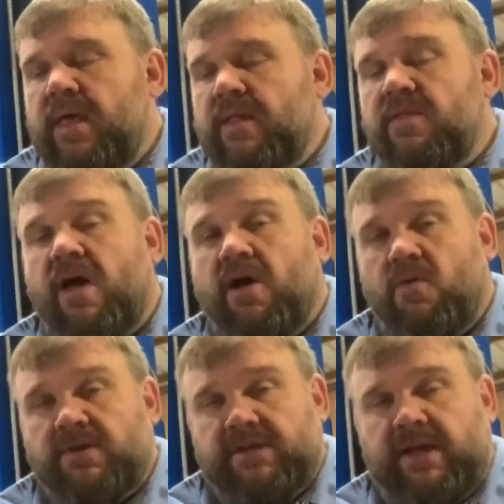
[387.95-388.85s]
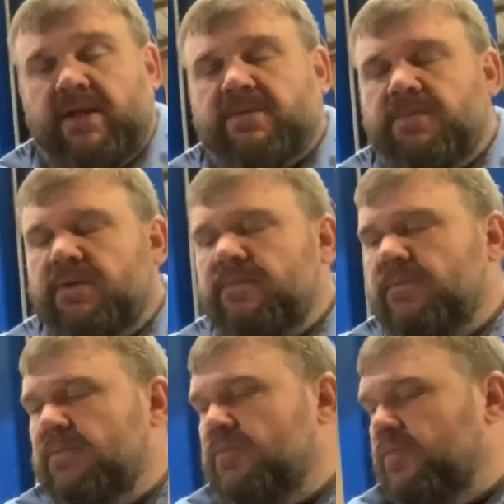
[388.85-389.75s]
Not always the case, but
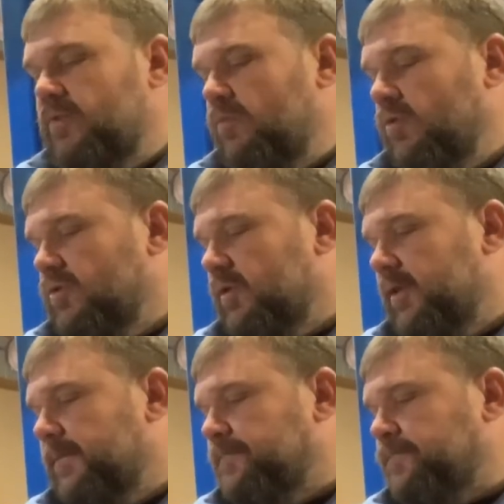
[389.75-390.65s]
the rules of thumb.